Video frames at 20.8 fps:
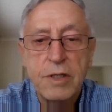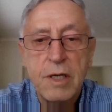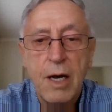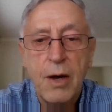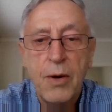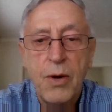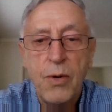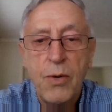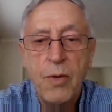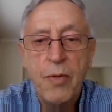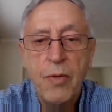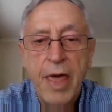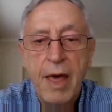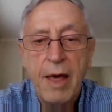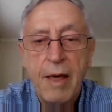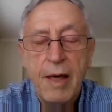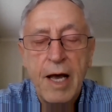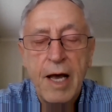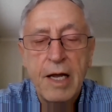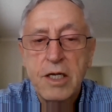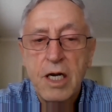So
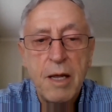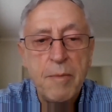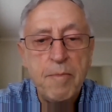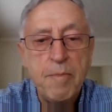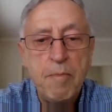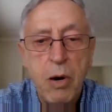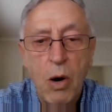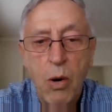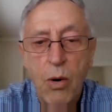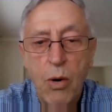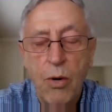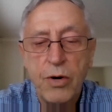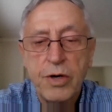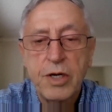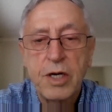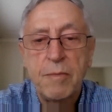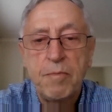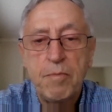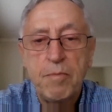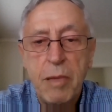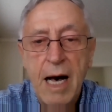it's an
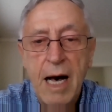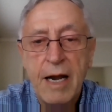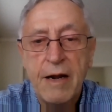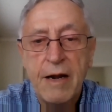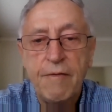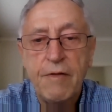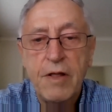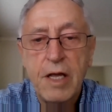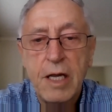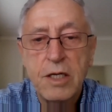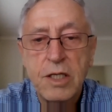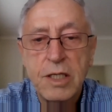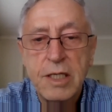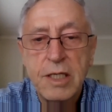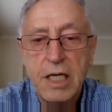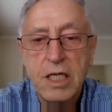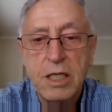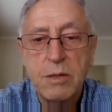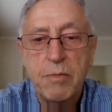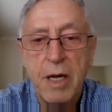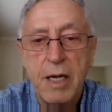important part of the
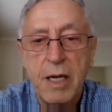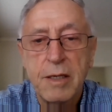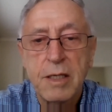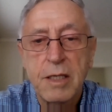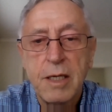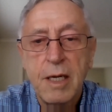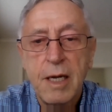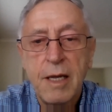assessment,